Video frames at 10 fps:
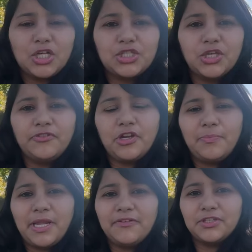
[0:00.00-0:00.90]
So if you're
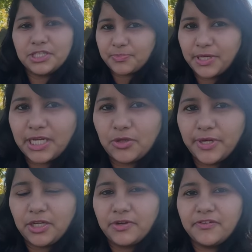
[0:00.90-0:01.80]
applying for the spring
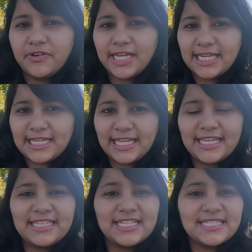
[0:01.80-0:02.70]
2025
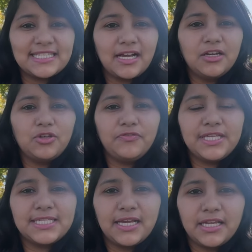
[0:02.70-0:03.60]
intake, then start your
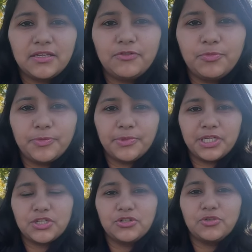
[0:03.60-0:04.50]
visa interview
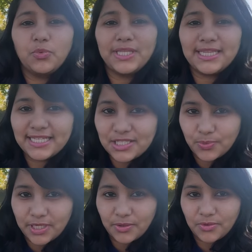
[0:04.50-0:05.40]
preparation with this
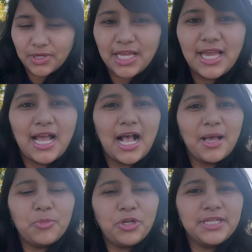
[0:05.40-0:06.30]
video.
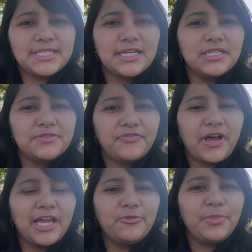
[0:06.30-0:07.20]
I'm going to discuss
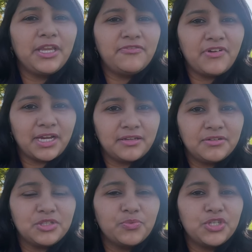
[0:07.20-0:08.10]
five main
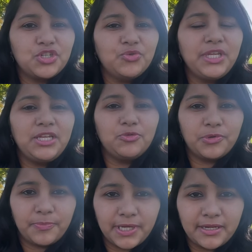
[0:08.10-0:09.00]
factors which you need to
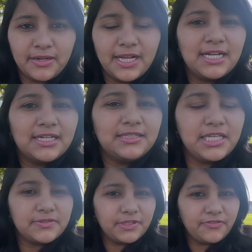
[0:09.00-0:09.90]
prepare.
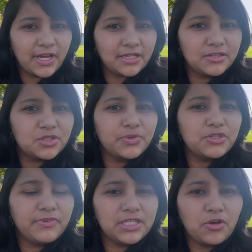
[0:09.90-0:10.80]
These were the factors
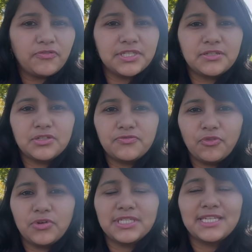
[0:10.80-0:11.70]
which visa officers
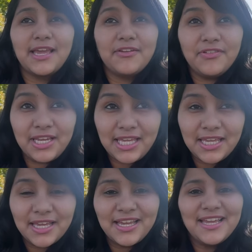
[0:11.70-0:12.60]
focused heavily
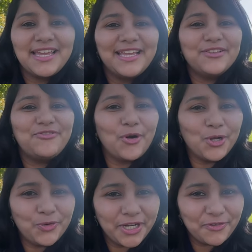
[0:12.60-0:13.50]
in the fall
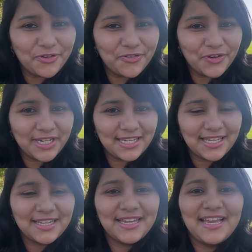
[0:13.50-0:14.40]
2024
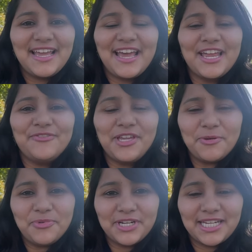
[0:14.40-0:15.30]
intake, and we
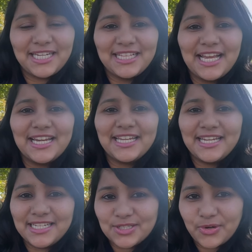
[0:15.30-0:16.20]
are predicting that
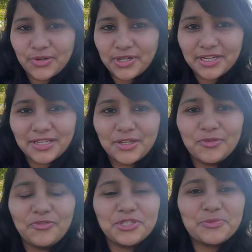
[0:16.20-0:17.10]
it is going to
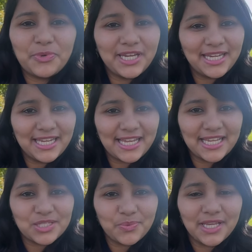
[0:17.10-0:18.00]
continue for spring intake
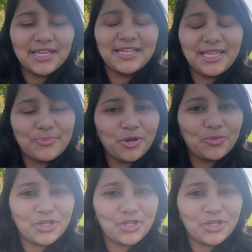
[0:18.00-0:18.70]
as well. Keep on